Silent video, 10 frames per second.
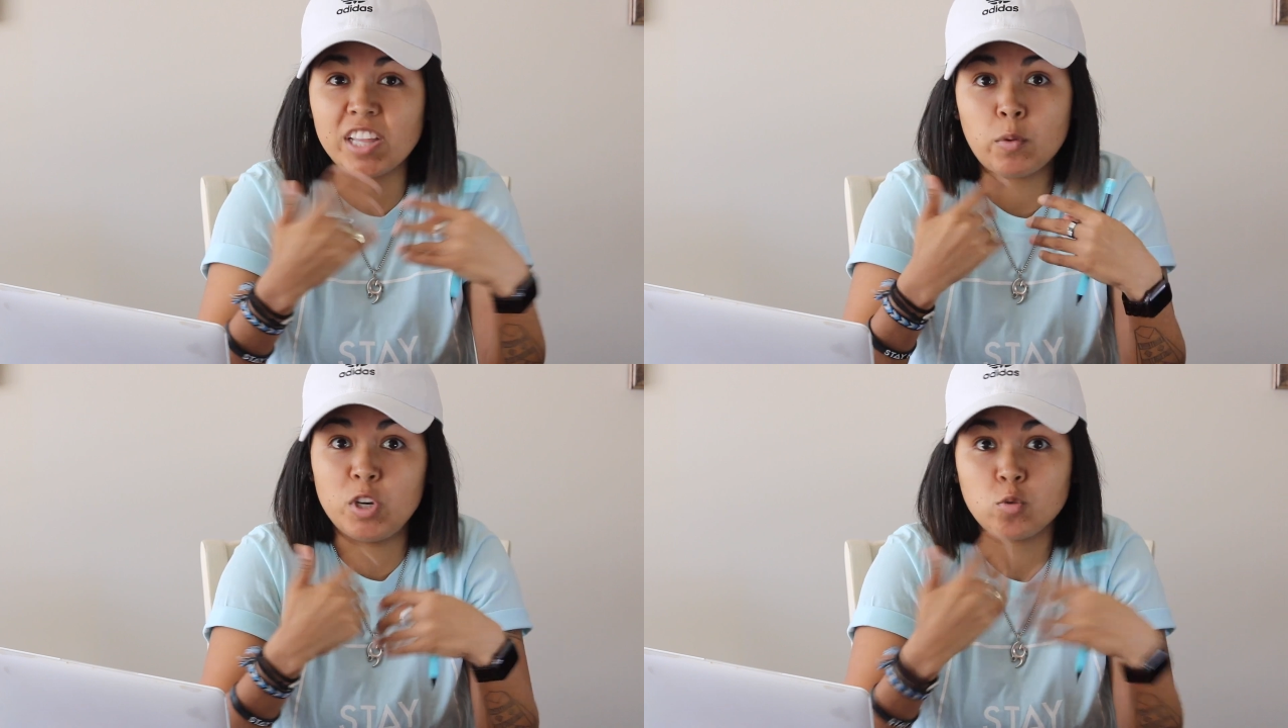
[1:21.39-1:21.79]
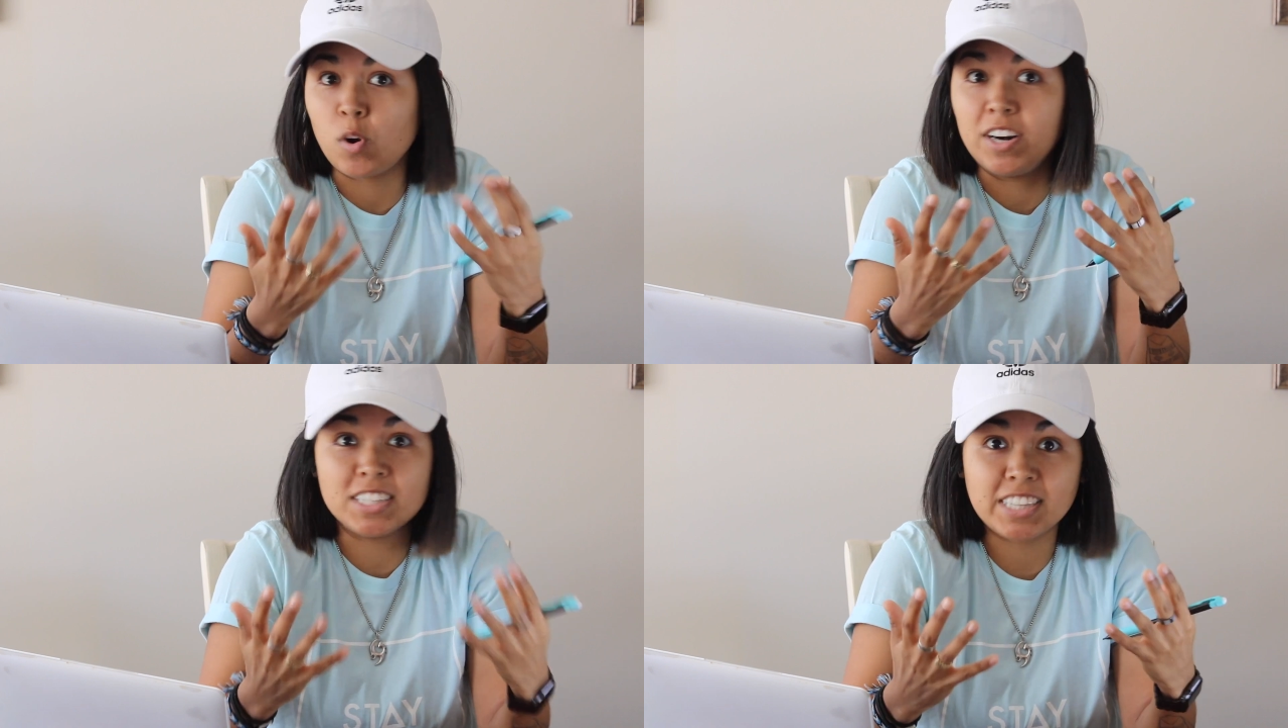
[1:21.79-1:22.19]
we just
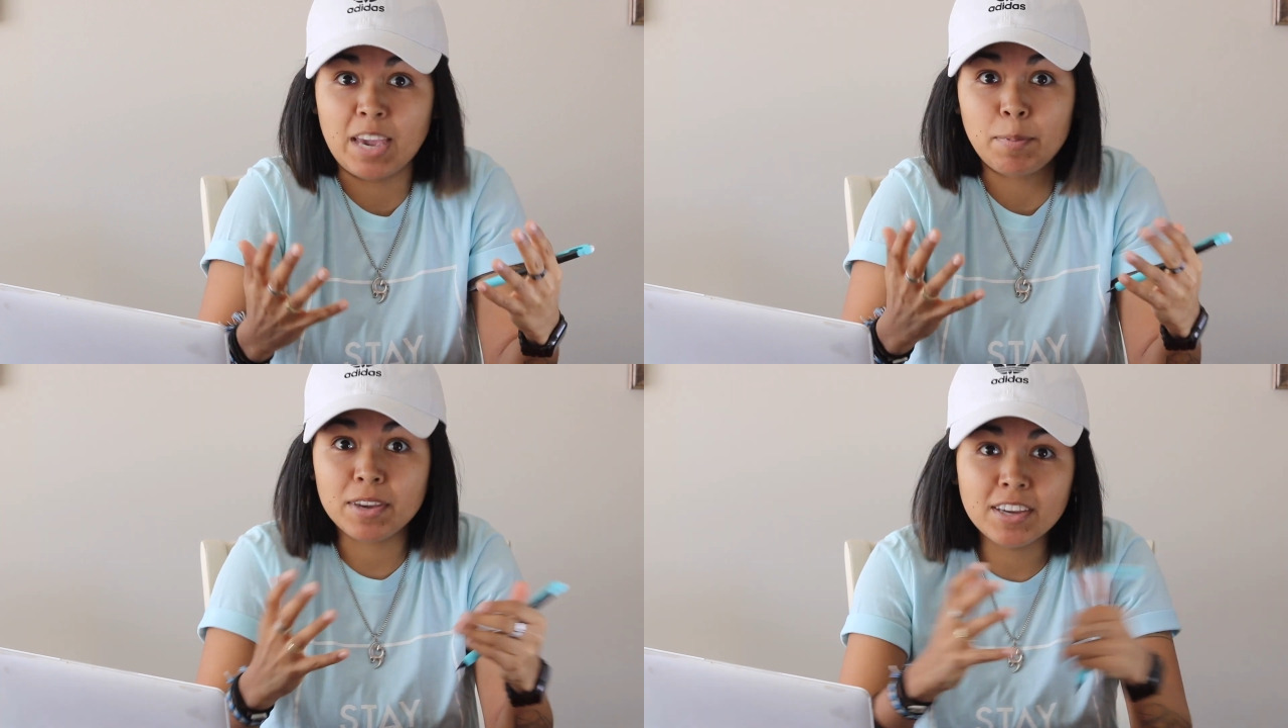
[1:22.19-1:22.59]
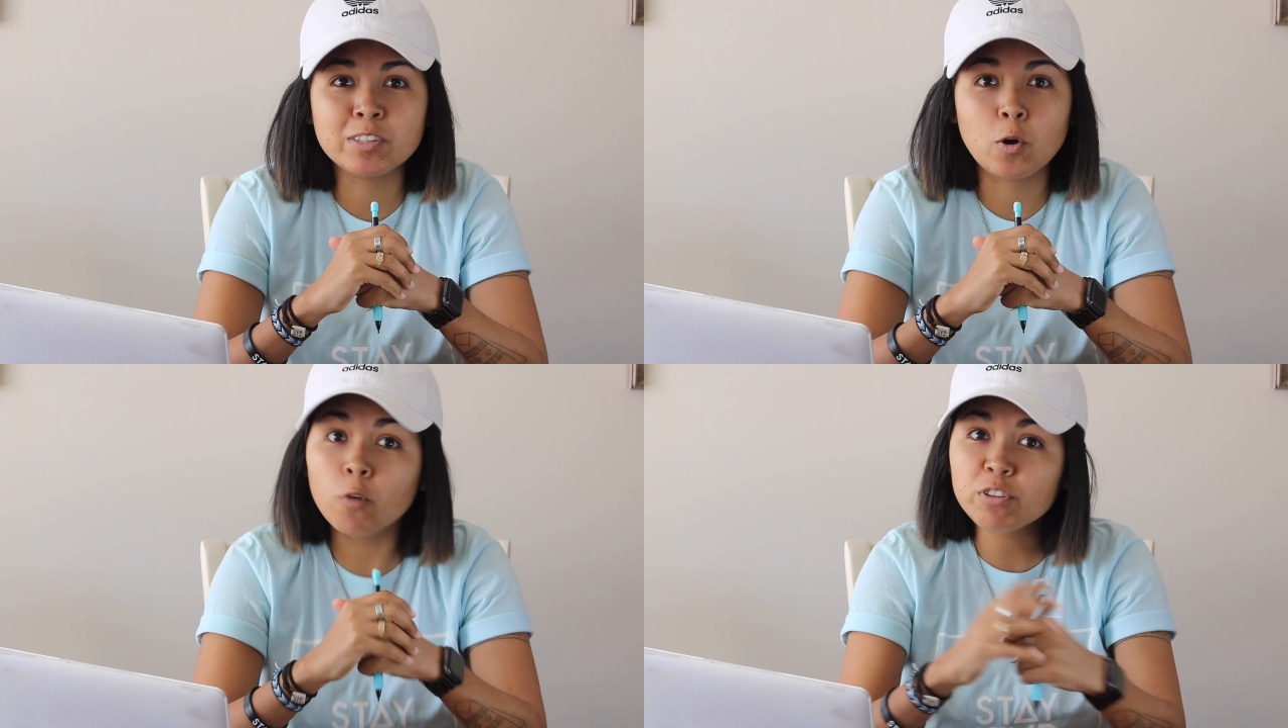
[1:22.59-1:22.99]
want an escape.
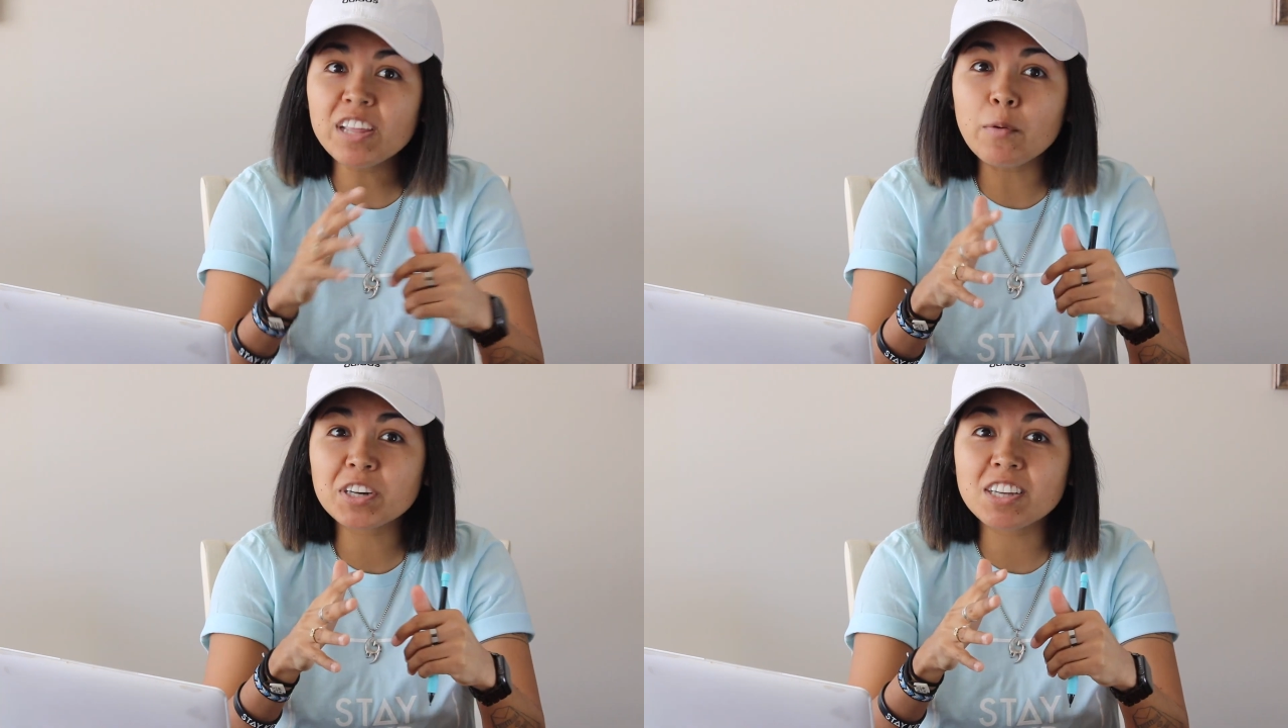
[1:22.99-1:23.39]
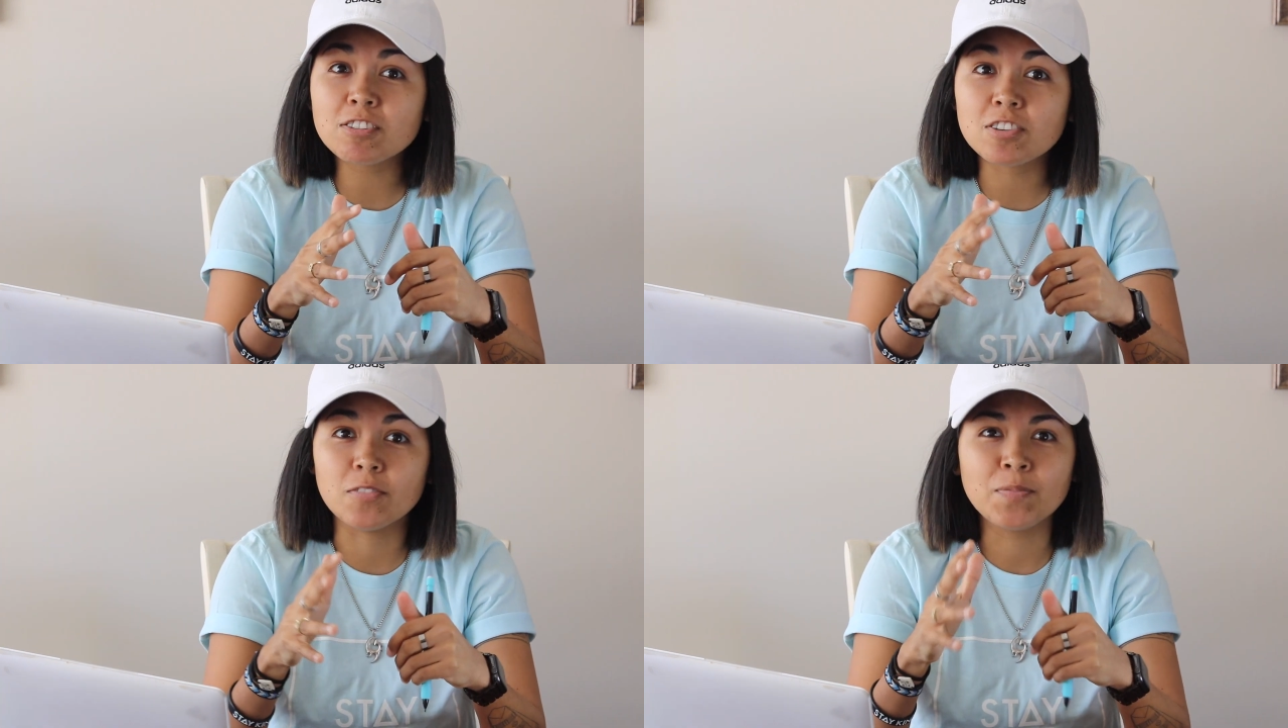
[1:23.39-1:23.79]
So hopefully that works out
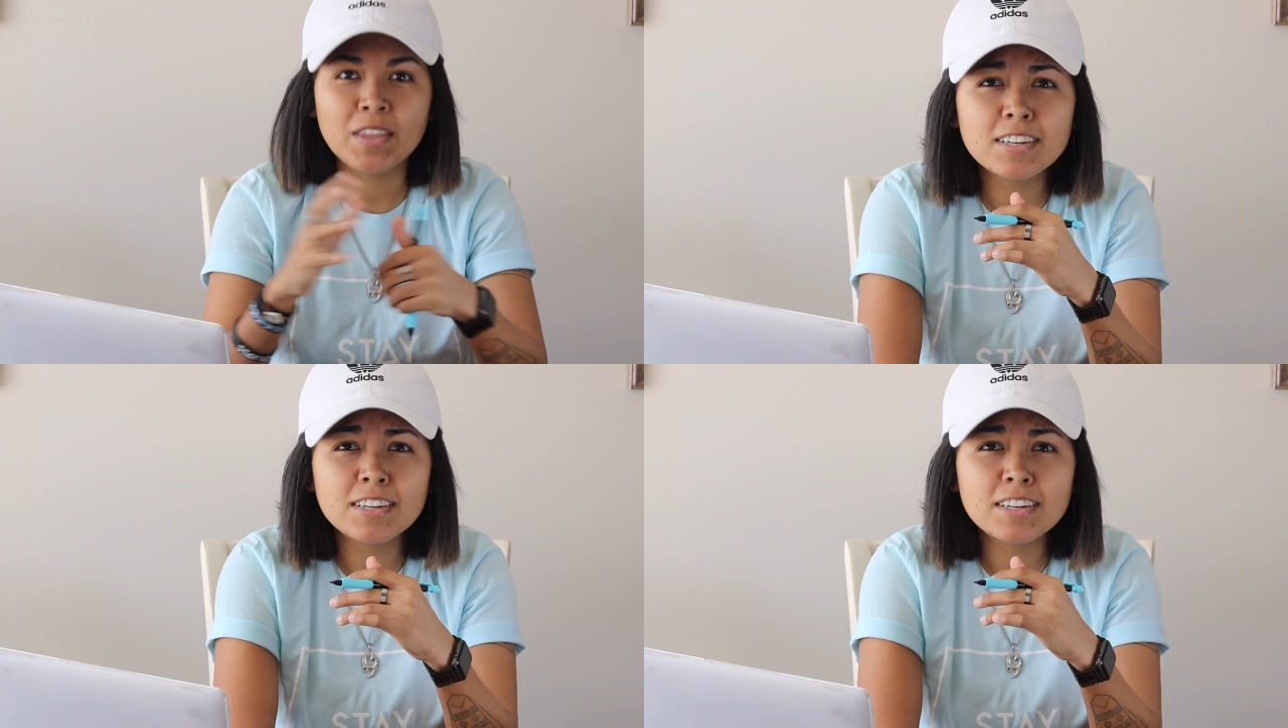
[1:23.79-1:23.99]
too.